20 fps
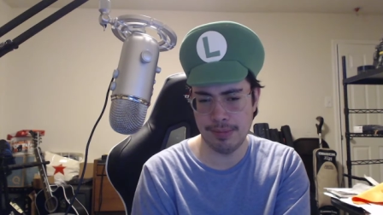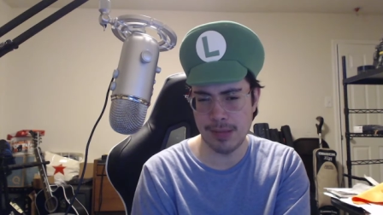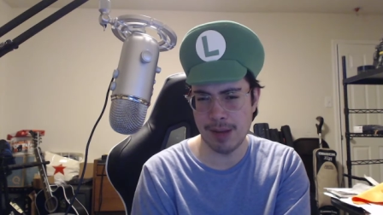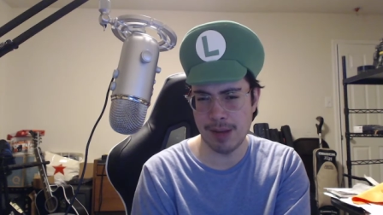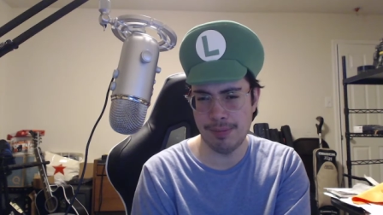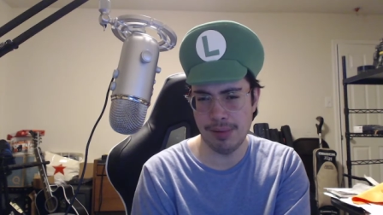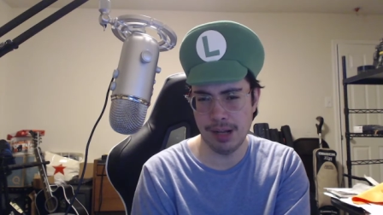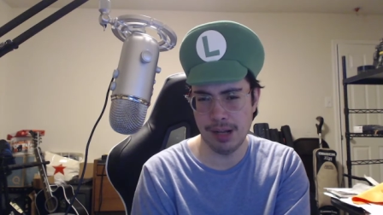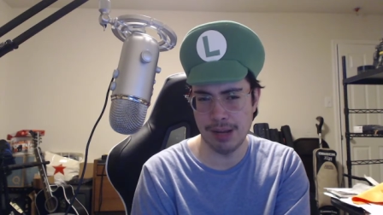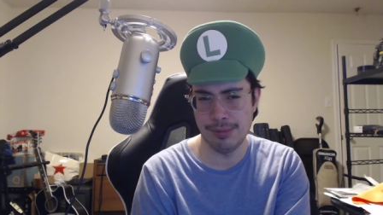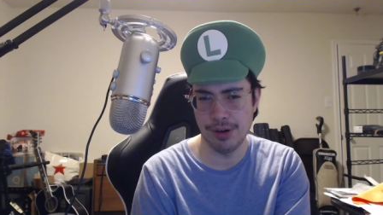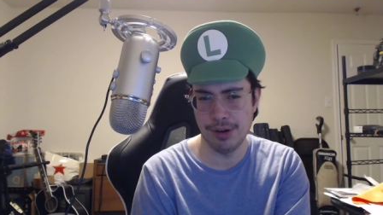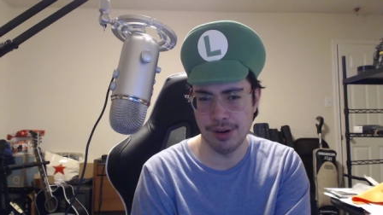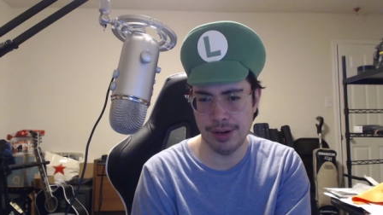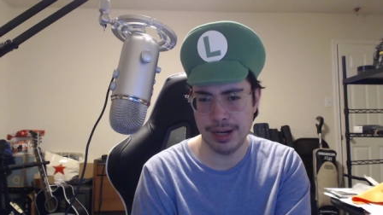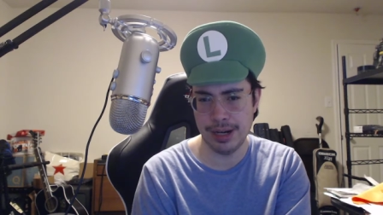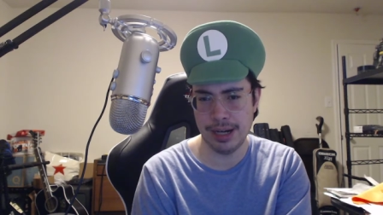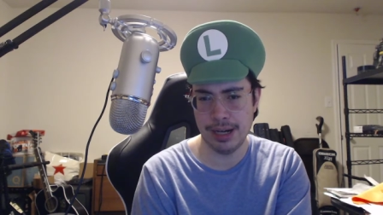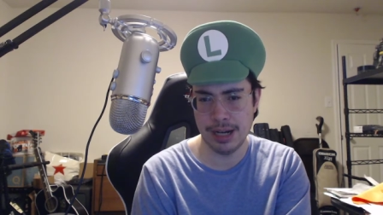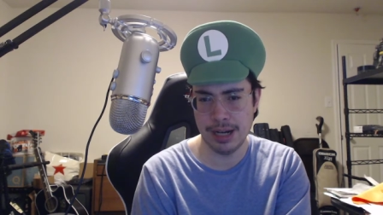a plumber
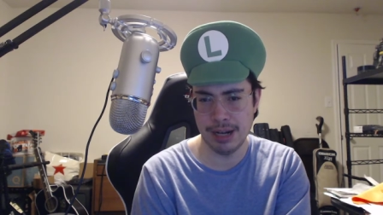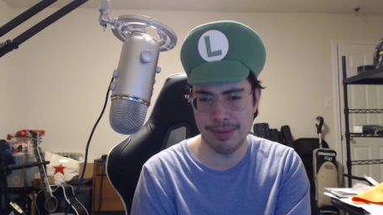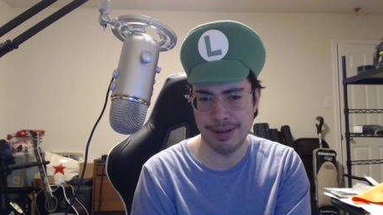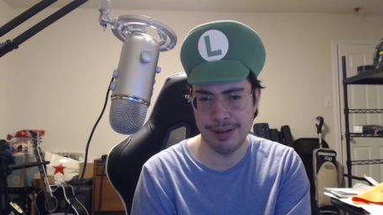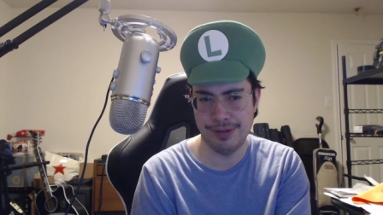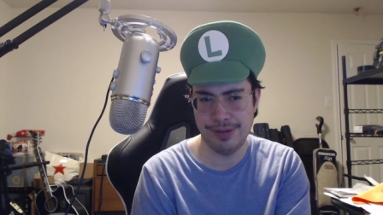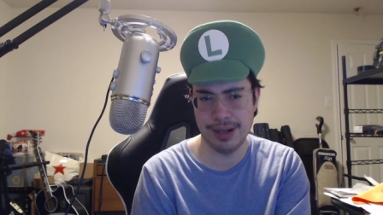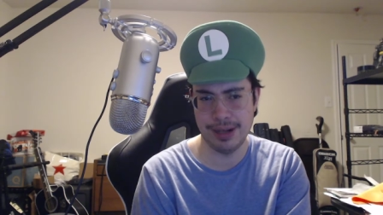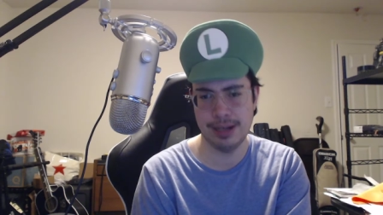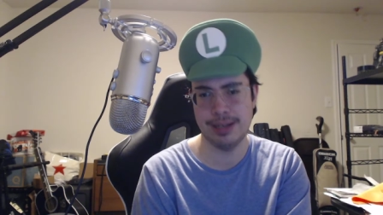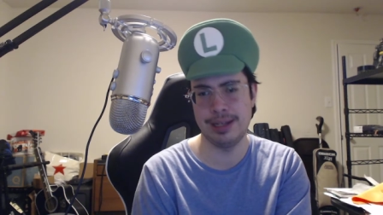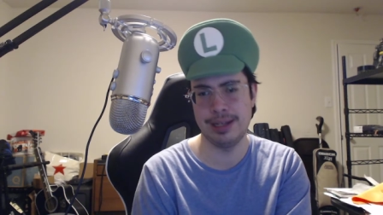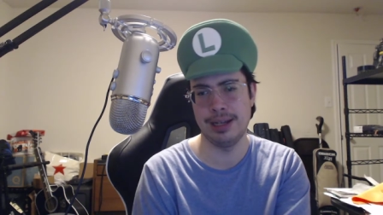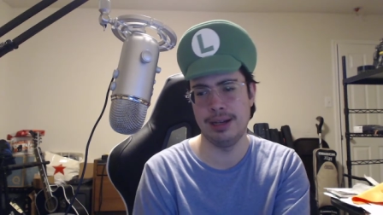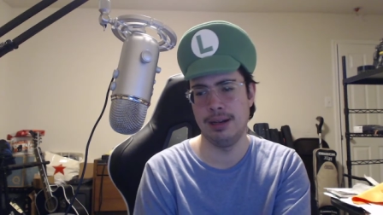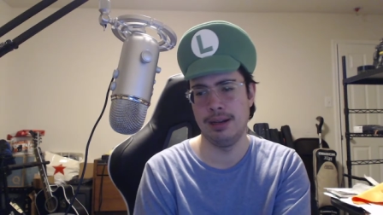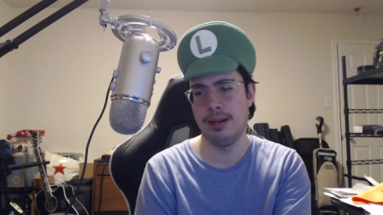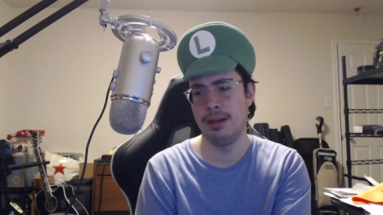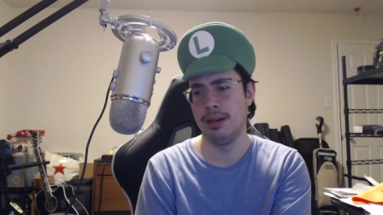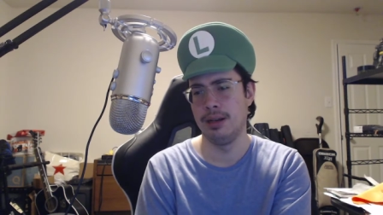did come and fix it
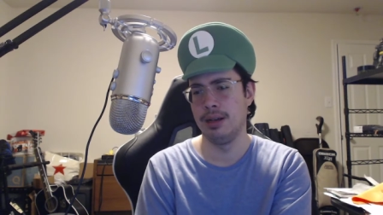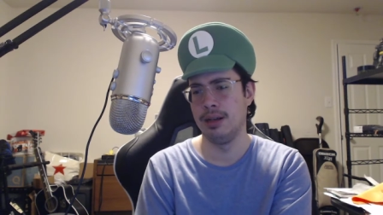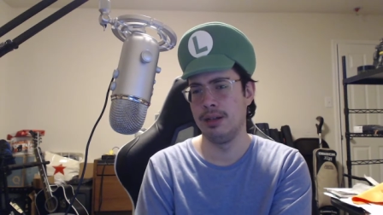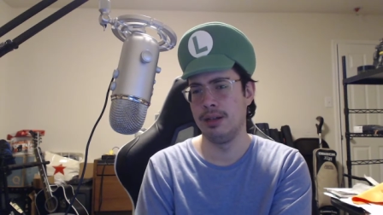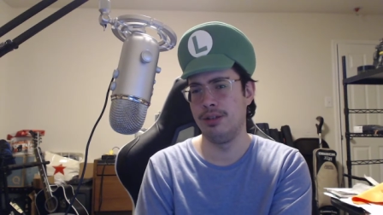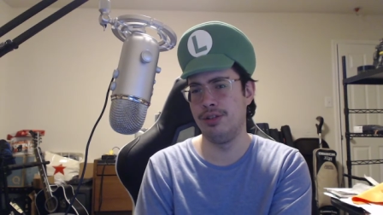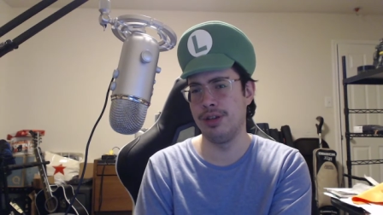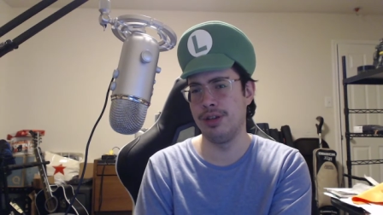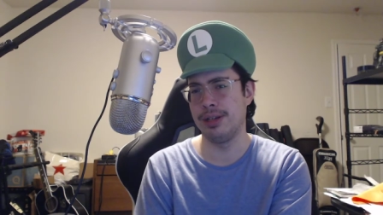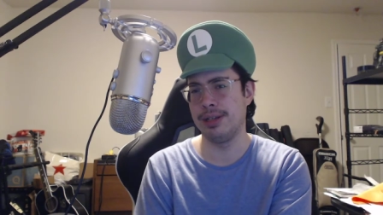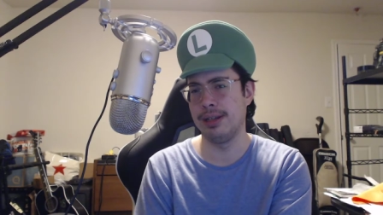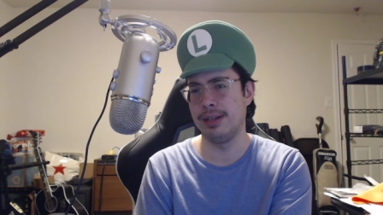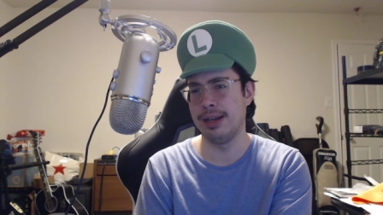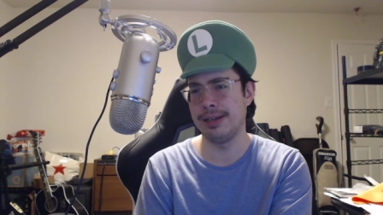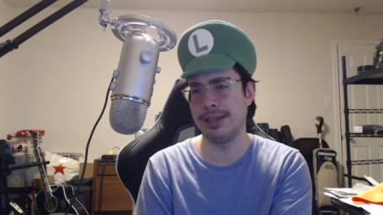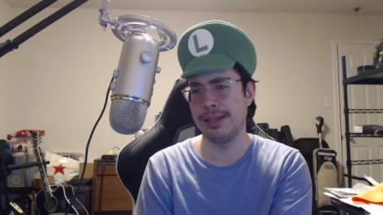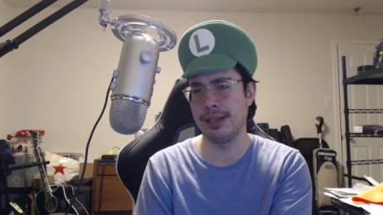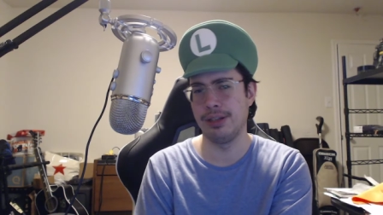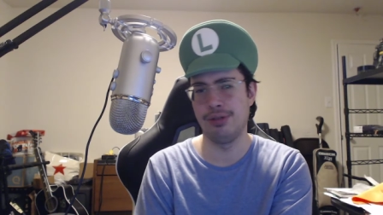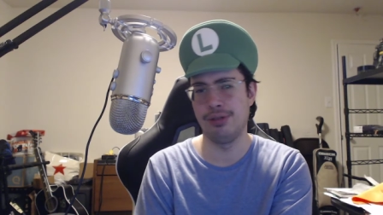just
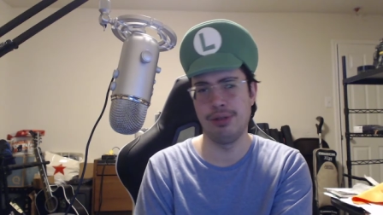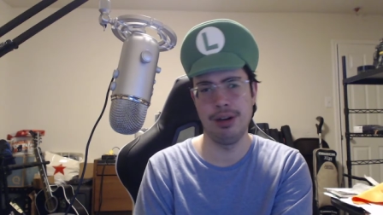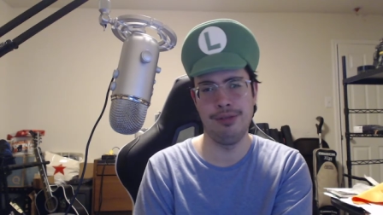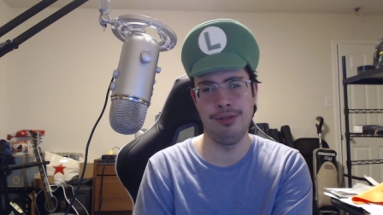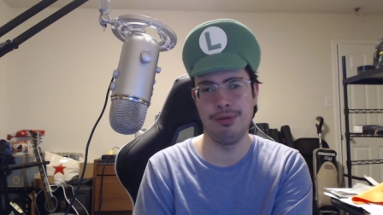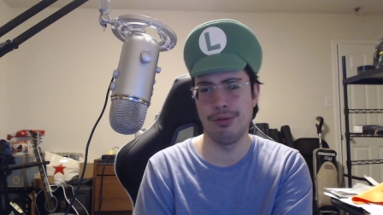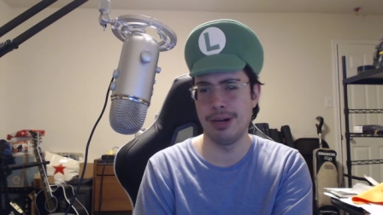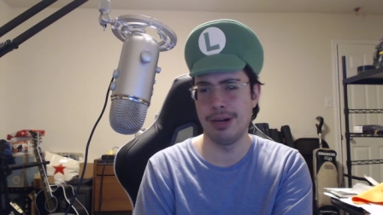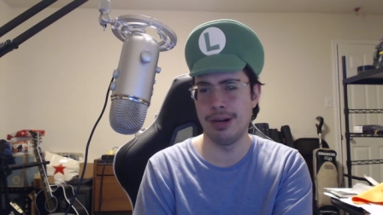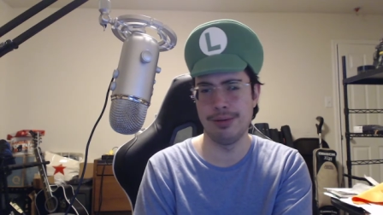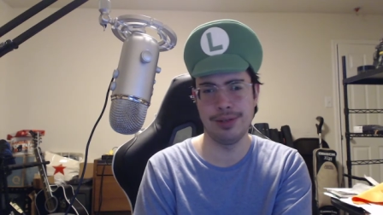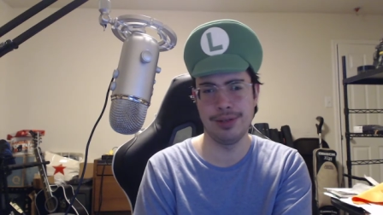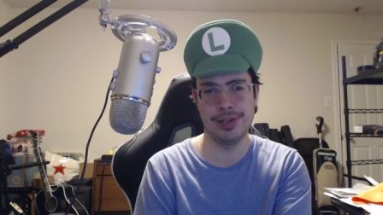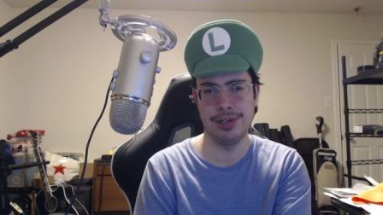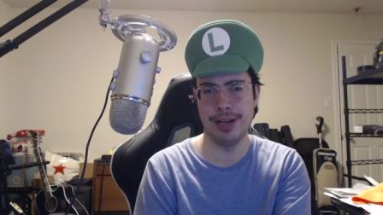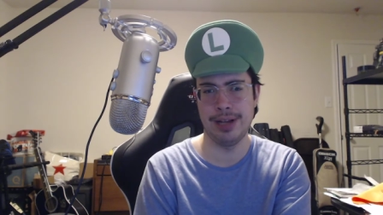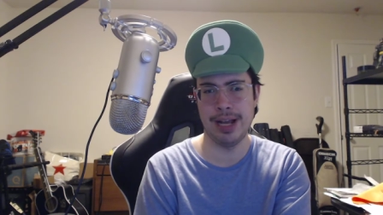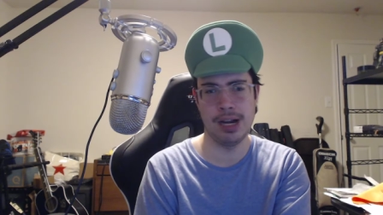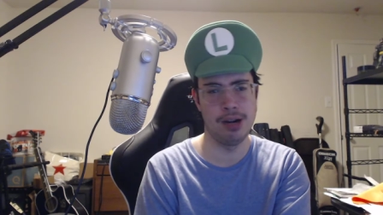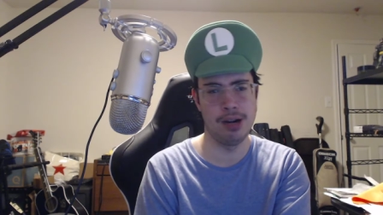less than 24 hours
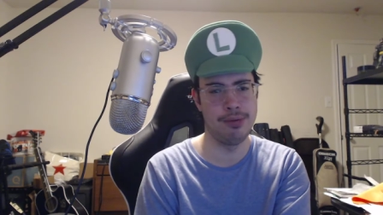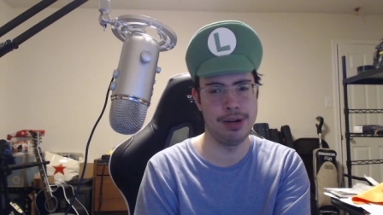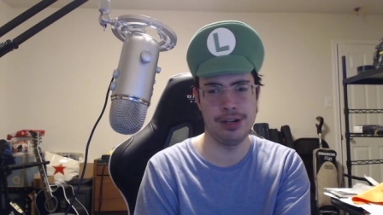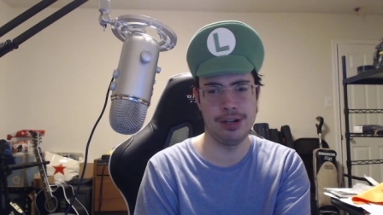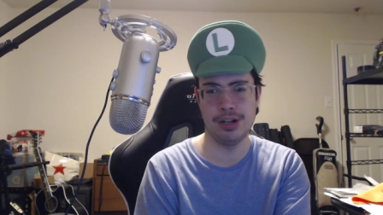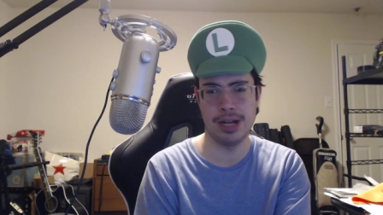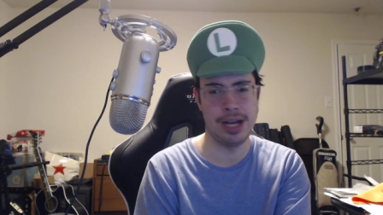later, which I